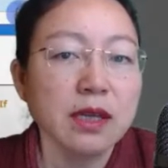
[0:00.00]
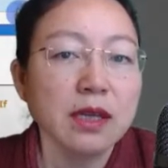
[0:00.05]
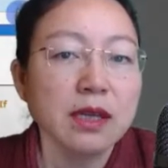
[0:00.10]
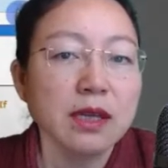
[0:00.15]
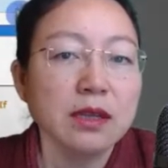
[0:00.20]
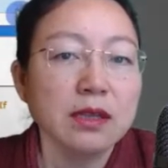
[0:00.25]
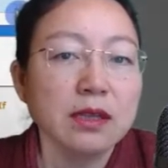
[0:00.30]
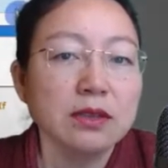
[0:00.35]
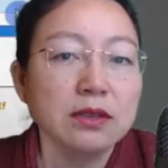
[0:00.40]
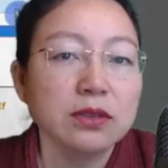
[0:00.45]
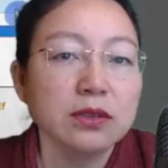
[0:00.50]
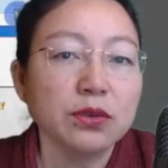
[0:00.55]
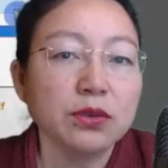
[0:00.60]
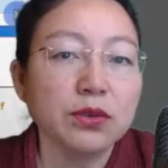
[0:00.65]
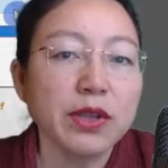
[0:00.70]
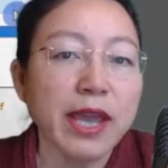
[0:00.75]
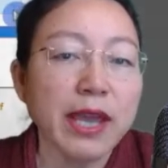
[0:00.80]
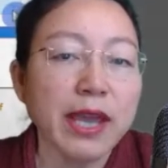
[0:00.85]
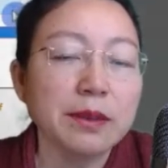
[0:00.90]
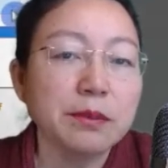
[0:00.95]
So
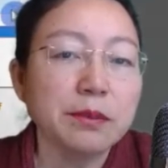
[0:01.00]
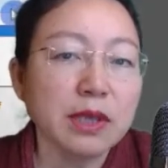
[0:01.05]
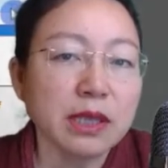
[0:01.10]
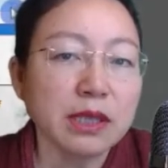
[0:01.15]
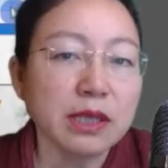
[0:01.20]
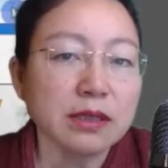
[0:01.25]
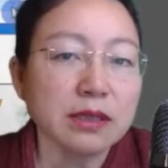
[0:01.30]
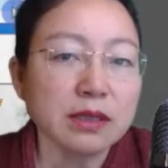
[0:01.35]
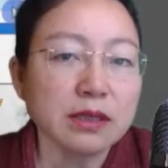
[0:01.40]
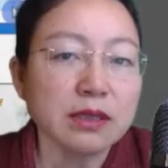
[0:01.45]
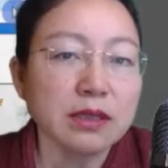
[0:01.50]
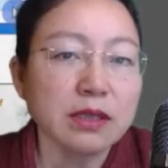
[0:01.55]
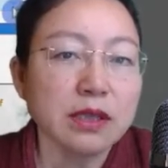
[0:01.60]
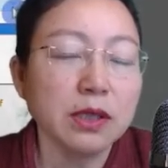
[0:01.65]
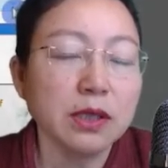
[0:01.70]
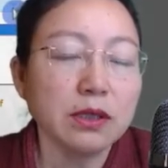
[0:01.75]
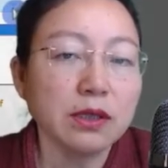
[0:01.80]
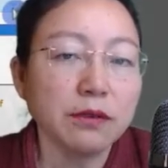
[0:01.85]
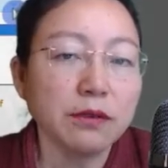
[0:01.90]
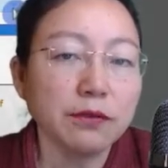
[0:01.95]
that means
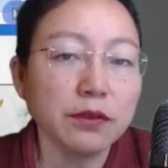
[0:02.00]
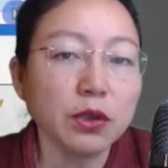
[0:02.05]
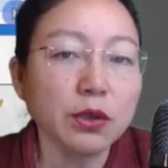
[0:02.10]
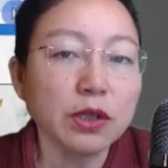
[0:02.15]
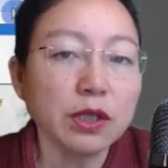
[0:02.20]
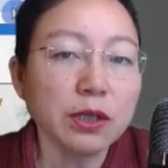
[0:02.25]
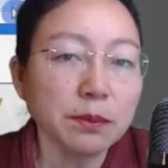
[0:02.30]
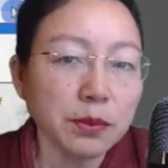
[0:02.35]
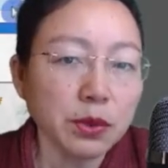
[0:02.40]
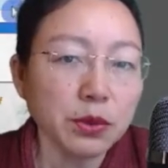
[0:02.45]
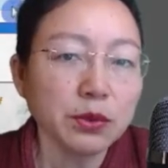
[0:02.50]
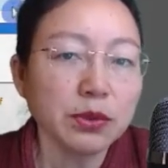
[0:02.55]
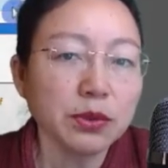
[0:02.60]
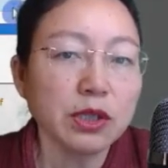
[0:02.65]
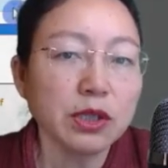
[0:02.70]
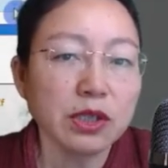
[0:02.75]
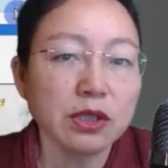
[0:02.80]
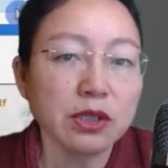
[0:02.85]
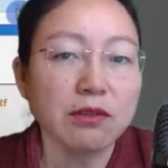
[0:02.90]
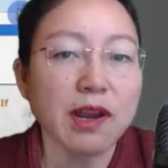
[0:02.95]
if your computer
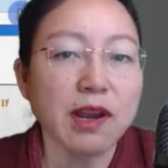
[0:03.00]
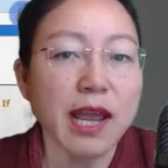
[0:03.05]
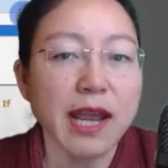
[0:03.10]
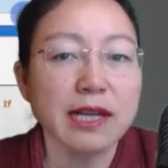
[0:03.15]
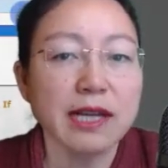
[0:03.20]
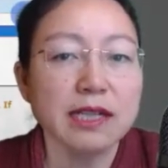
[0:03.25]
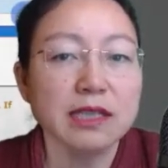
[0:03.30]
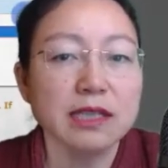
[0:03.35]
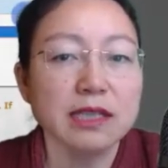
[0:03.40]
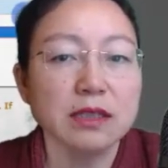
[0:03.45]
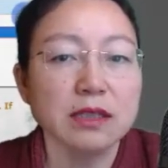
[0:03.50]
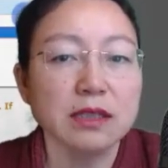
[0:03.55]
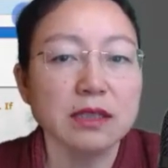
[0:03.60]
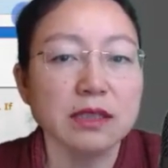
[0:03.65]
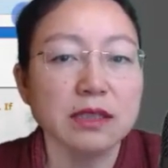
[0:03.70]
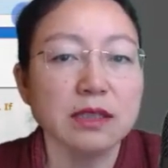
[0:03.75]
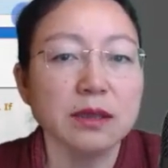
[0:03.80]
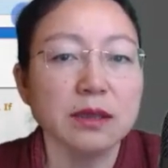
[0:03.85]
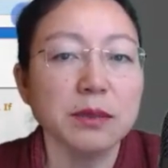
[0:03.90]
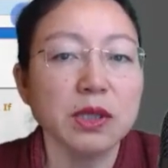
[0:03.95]
crashes in
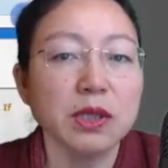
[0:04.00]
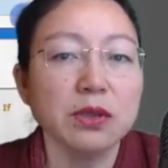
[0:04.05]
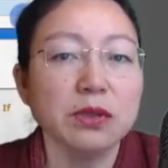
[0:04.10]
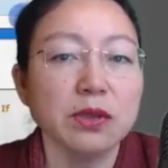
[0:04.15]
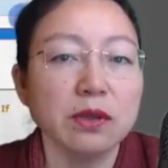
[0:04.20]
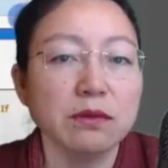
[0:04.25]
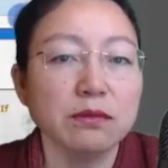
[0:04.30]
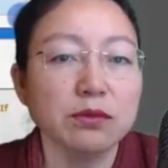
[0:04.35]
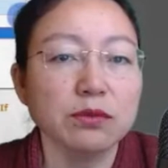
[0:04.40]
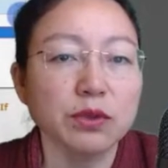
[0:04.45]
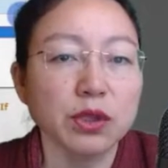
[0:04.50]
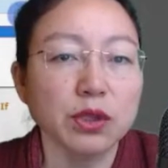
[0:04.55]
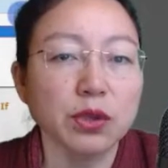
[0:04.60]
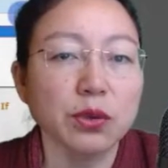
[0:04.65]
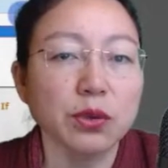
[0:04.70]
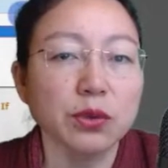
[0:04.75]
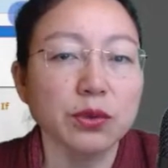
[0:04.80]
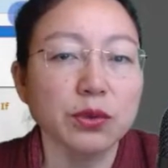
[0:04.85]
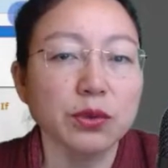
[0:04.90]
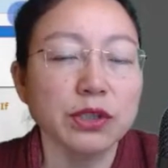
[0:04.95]
the middle of
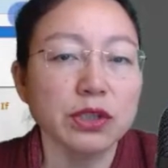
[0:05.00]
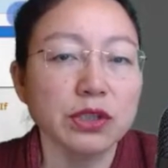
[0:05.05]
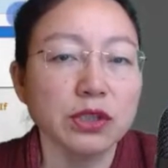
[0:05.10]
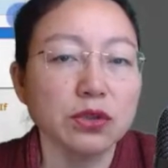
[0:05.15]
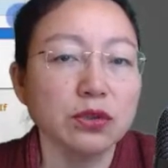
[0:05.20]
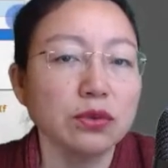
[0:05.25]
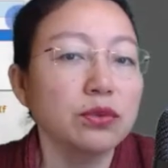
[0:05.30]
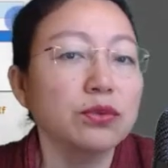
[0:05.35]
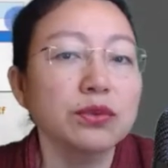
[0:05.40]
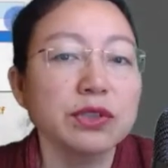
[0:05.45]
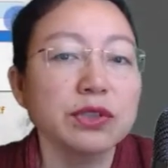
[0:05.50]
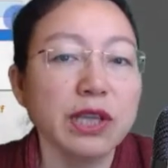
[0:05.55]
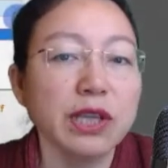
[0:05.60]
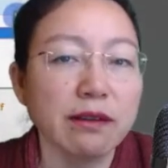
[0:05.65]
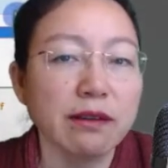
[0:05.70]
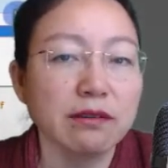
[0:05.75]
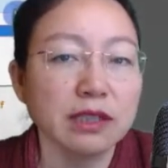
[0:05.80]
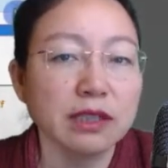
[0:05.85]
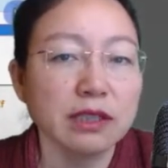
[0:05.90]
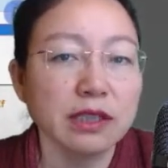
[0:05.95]
recording, you lose
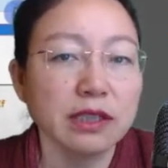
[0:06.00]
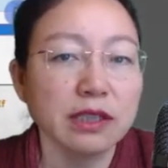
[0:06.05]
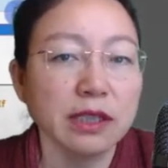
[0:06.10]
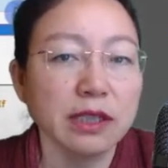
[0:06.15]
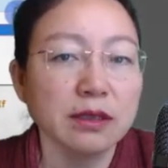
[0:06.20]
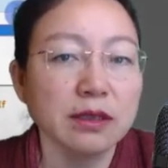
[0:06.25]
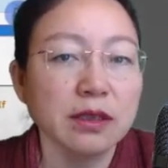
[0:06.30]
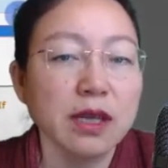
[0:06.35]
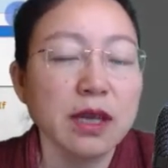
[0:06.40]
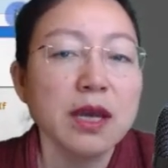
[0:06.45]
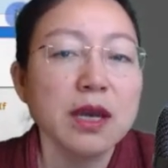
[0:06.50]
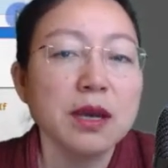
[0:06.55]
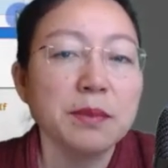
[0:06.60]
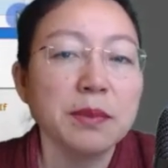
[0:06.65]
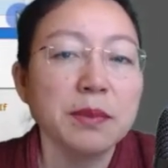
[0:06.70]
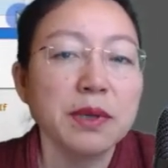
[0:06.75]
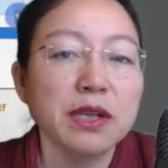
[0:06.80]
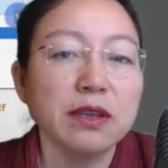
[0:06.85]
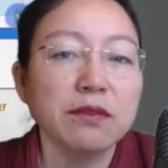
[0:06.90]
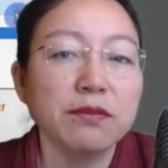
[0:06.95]
everything. But
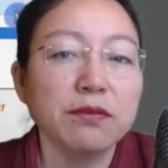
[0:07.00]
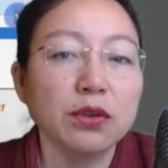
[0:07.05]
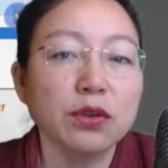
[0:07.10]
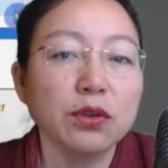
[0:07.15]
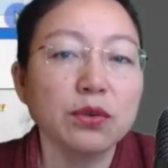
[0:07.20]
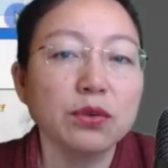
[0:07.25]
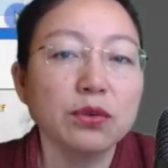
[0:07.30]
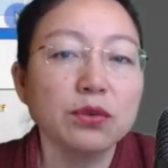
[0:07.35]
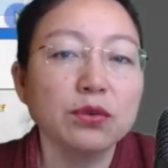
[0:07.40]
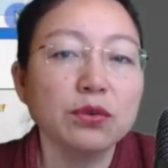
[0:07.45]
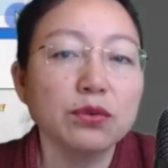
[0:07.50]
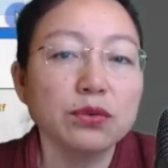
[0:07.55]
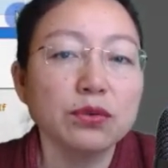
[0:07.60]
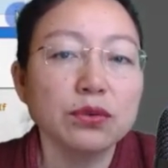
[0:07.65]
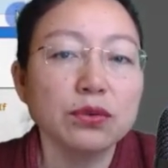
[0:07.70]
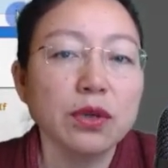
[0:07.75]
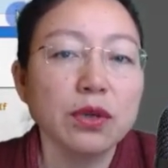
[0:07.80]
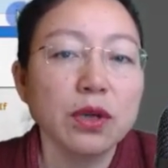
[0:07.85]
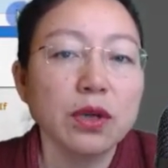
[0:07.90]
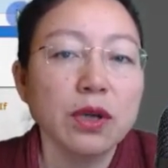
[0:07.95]
if you
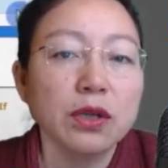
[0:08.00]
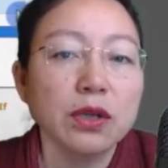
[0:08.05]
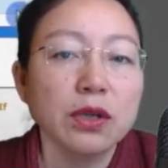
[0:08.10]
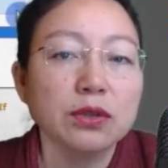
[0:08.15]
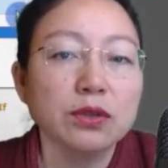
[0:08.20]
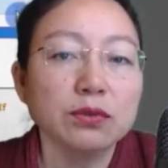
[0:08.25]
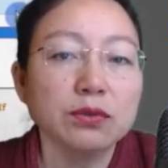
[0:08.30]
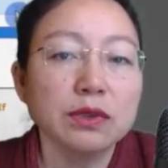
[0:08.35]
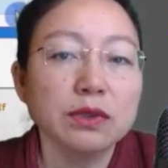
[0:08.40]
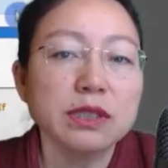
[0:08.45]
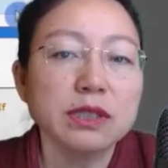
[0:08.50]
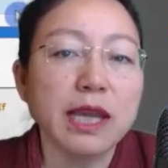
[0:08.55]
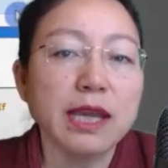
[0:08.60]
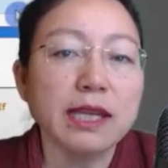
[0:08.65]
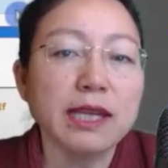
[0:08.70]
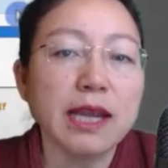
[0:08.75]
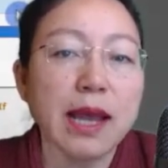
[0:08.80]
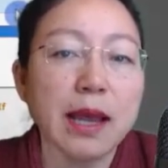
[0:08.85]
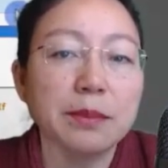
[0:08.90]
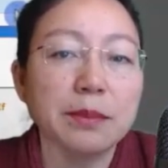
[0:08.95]
don't set
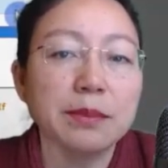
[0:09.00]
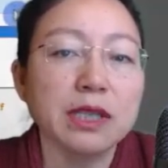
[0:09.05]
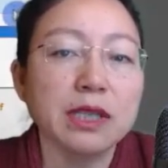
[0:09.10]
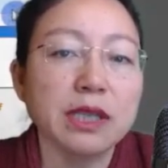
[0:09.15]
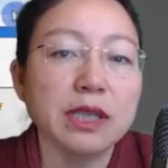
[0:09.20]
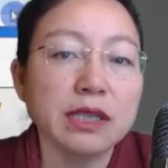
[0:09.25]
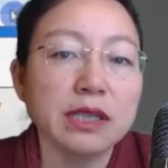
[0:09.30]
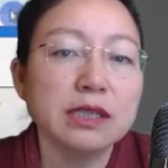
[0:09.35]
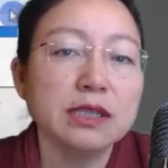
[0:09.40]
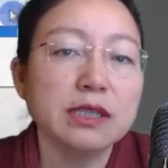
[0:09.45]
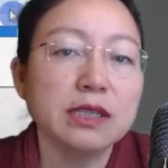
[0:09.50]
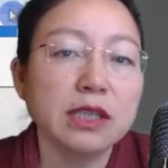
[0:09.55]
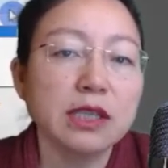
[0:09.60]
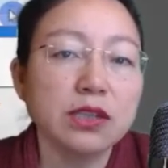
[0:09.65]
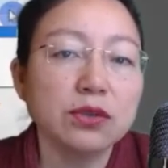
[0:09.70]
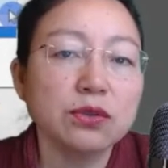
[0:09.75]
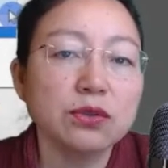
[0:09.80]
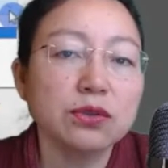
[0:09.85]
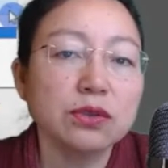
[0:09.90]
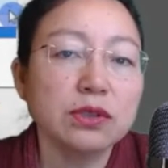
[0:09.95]
up this, they
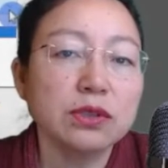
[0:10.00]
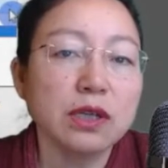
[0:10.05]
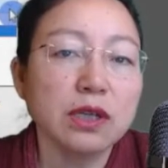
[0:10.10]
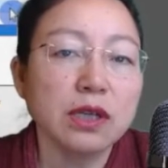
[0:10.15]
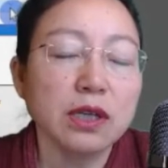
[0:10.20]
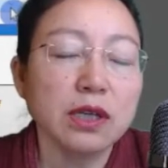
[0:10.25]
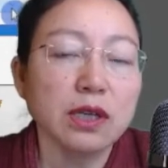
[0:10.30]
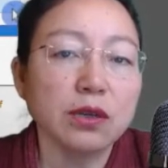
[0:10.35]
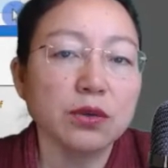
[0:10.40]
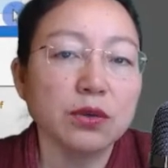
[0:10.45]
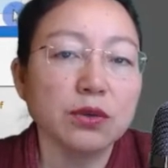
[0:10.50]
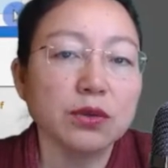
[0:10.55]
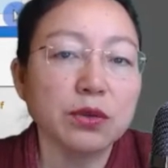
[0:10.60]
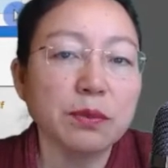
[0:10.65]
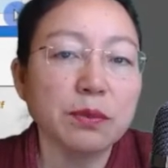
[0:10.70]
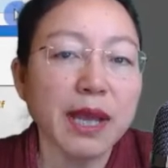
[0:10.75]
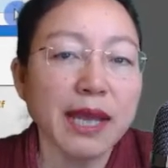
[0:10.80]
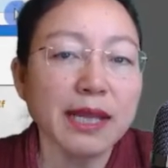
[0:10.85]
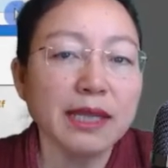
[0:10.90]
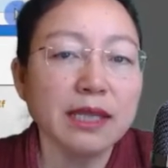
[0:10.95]
use the
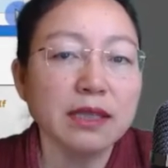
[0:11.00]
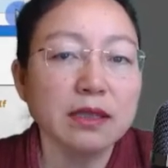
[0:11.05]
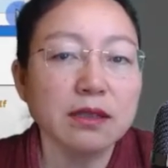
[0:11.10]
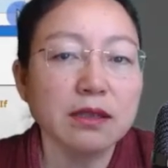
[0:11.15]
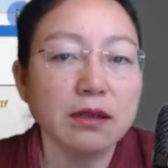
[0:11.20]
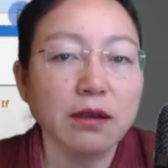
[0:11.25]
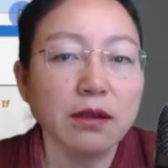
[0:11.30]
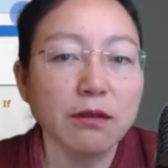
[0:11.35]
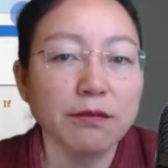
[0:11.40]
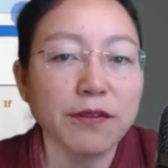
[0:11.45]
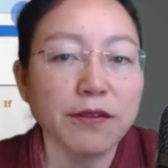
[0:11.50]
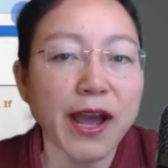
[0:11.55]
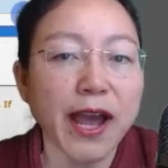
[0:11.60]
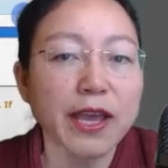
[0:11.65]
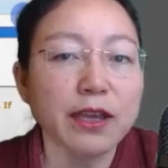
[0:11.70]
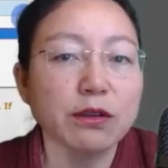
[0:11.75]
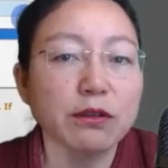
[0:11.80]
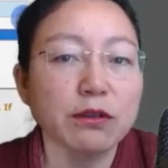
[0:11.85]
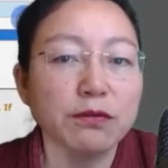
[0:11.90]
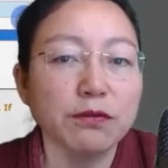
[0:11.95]
automatic
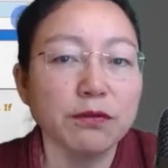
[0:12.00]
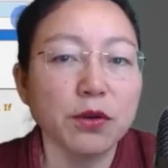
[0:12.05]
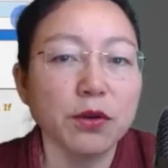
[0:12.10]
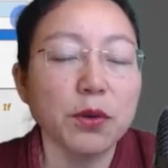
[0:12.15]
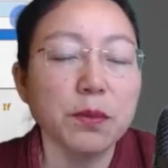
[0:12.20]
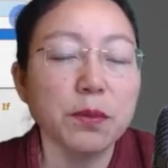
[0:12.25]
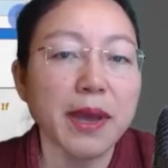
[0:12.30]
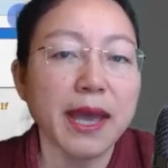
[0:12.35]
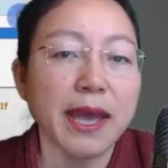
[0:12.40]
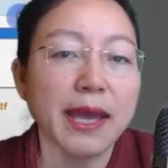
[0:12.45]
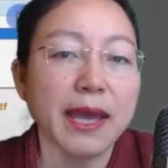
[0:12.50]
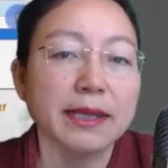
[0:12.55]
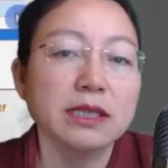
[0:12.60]
file format,